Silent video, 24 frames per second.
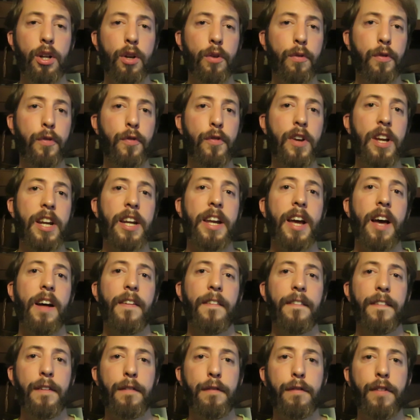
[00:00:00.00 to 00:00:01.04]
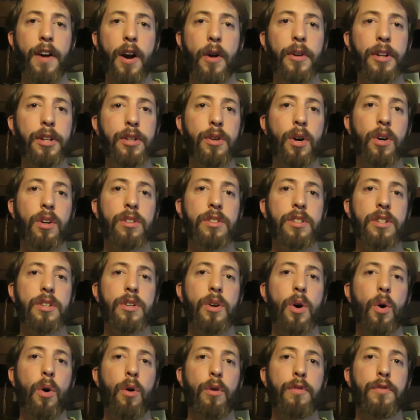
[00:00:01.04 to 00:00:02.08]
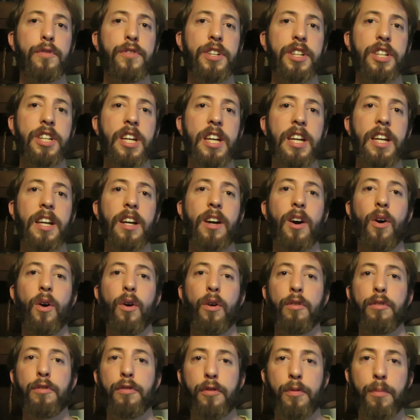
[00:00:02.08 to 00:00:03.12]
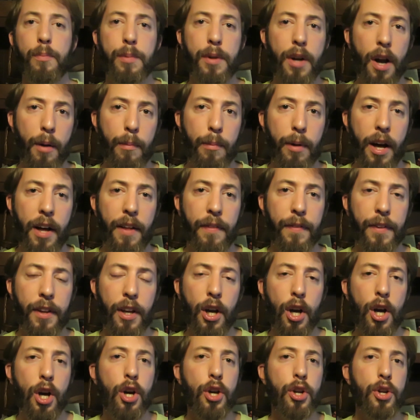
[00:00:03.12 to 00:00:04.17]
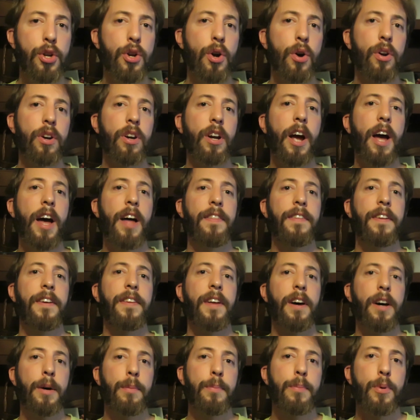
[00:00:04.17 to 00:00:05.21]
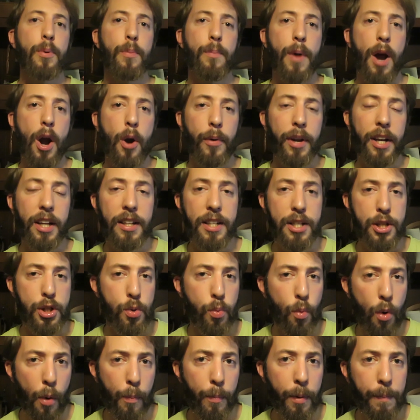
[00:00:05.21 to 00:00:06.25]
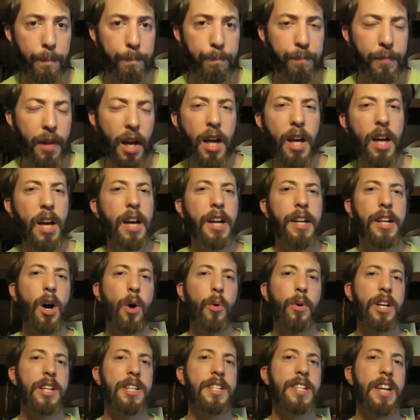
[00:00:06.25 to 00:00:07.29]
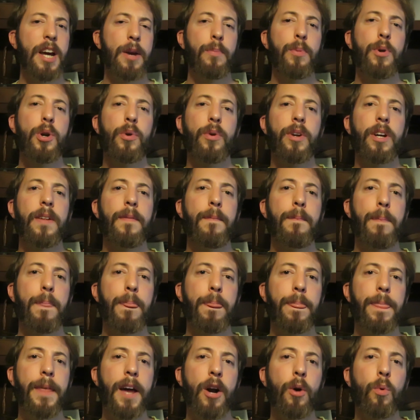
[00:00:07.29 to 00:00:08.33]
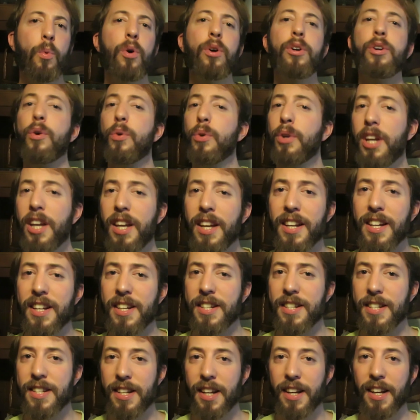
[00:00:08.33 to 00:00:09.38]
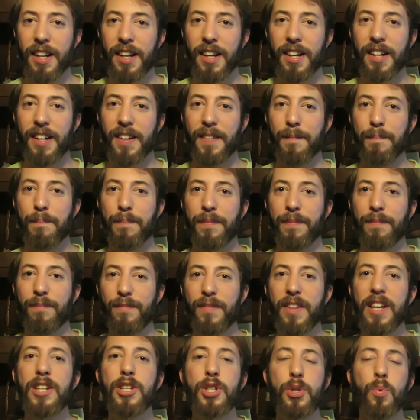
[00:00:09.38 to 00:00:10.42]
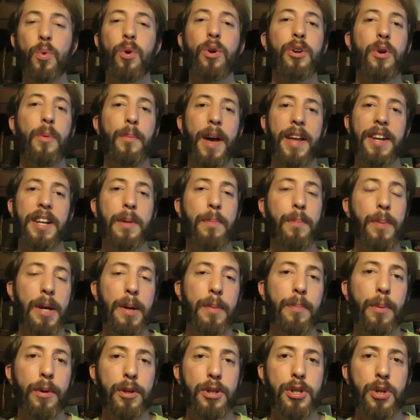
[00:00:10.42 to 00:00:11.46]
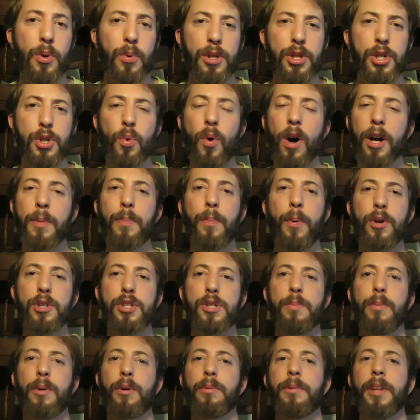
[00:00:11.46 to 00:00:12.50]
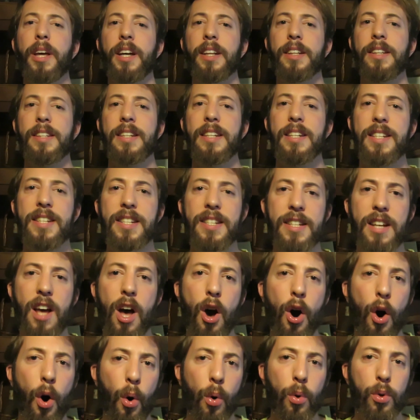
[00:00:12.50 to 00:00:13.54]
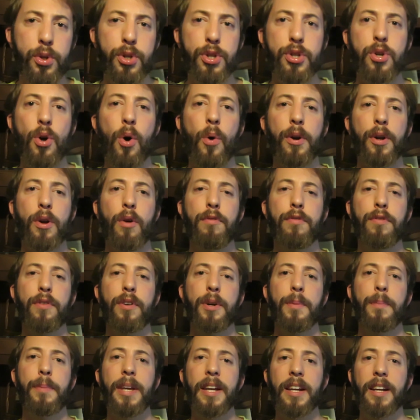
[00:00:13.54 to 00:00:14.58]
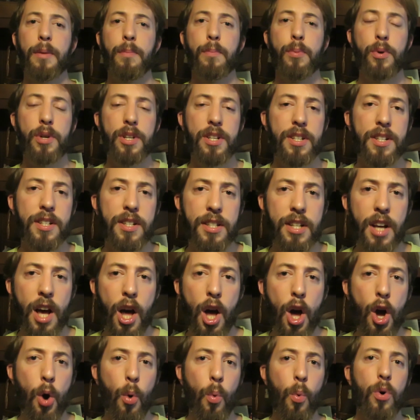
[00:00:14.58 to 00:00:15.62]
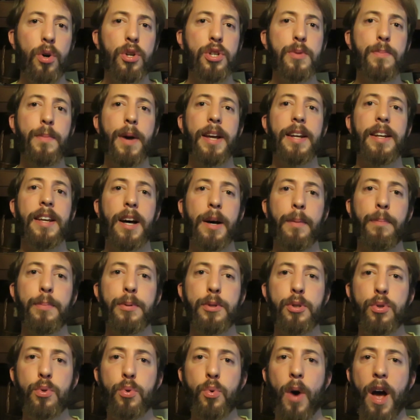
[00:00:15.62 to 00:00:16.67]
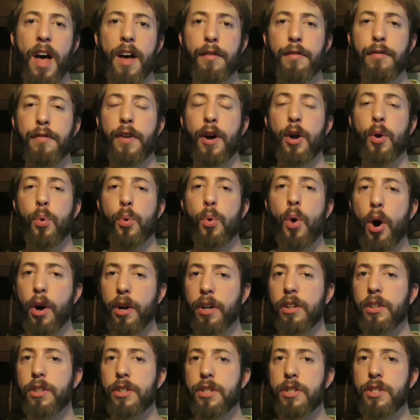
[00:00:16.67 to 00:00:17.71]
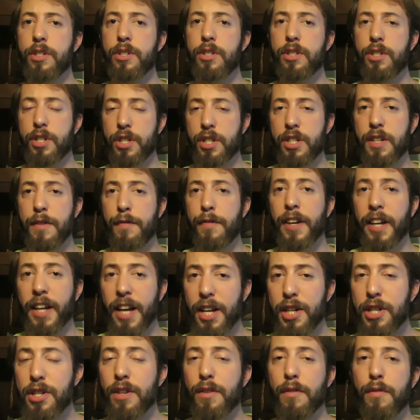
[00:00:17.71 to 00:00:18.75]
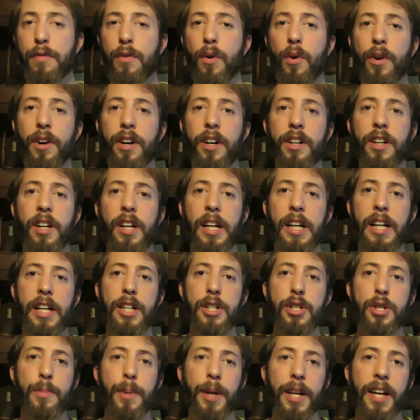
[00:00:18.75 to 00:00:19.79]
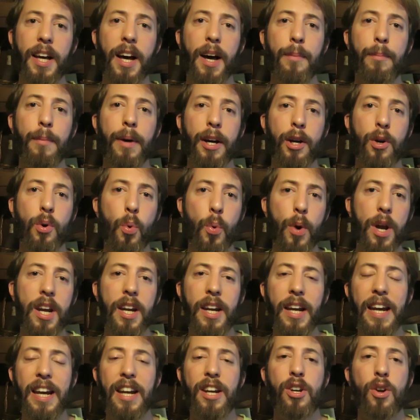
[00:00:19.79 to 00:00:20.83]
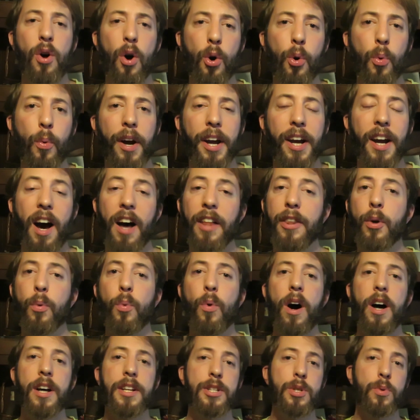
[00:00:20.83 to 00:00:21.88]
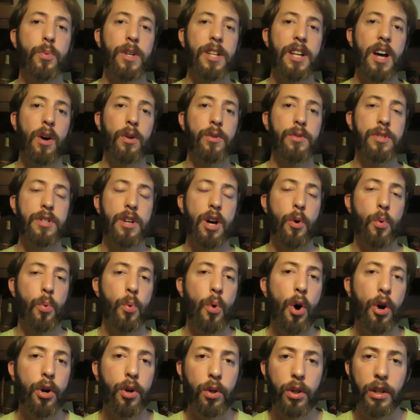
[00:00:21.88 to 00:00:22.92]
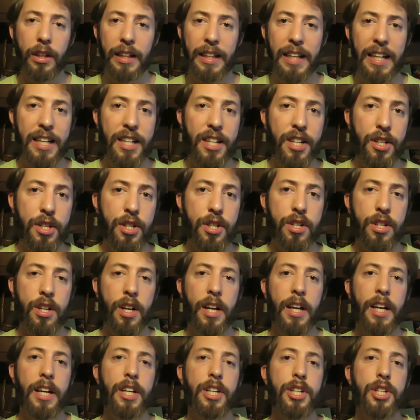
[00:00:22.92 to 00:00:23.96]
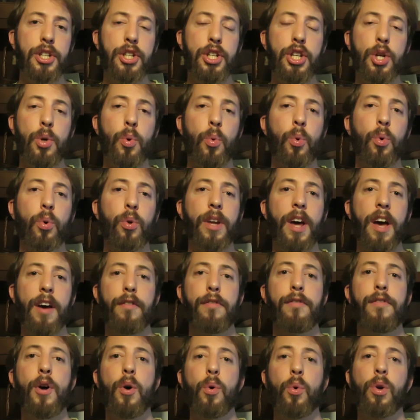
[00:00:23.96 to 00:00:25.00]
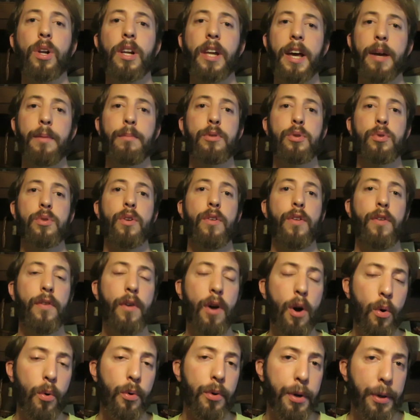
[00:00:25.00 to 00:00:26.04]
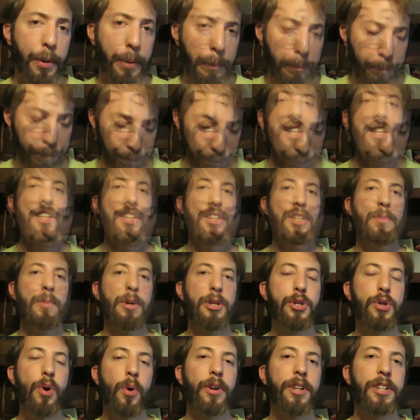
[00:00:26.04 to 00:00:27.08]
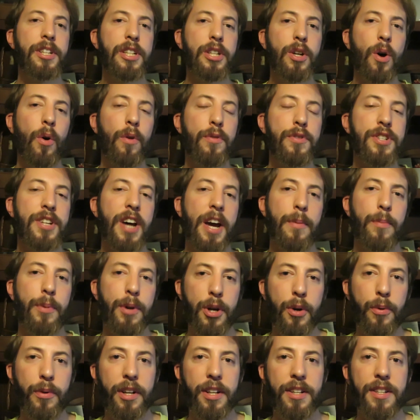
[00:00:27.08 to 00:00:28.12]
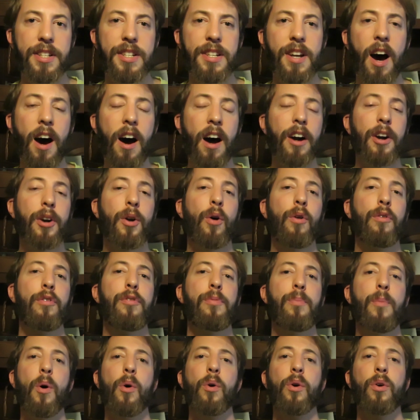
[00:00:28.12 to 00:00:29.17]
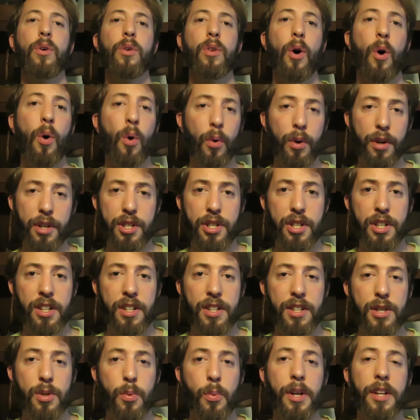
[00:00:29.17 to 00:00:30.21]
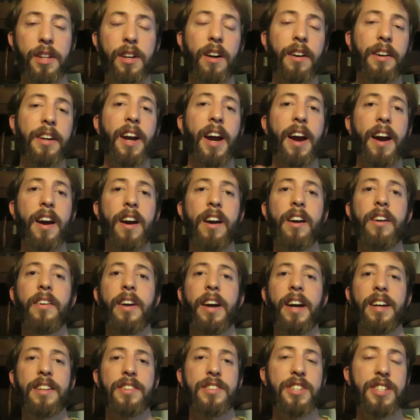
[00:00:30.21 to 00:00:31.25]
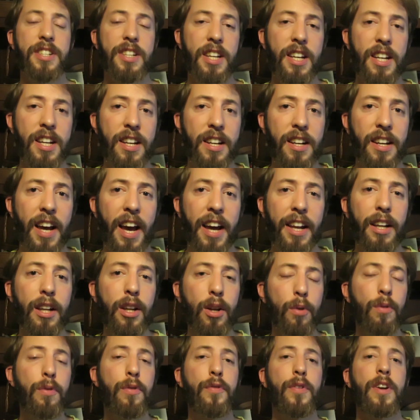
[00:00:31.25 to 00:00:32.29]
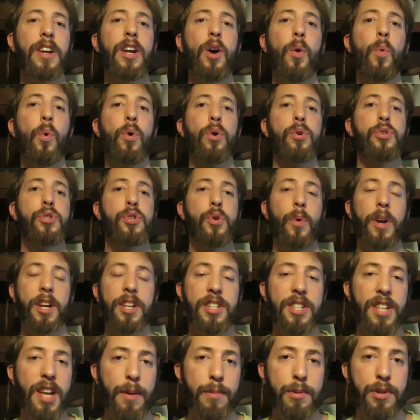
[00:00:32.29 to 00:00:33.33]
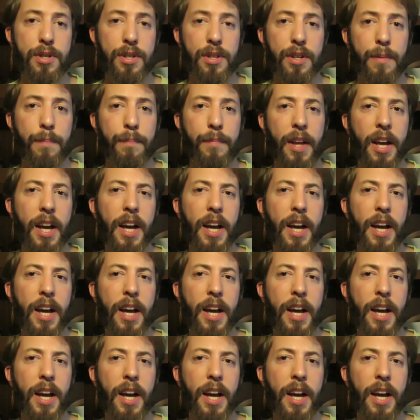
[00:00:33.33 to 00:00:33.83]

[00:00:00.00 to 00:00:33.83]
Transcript: Ljúfvina, the very daughter of the king of Bjarmland. Hjör ended up marrying this woman. Now in Siberia, there were no kings. Uh, these were nomadic people, so it's quite possible that this whole story of her being a princess was made up to have a royal justification for her to become a queen in Norway. Otherwise, without a royal lineage, she would have no claim to the throne. The majority of Siberians are of Mongol origins, with dark hair and skin, and Ljúfvina was no exception.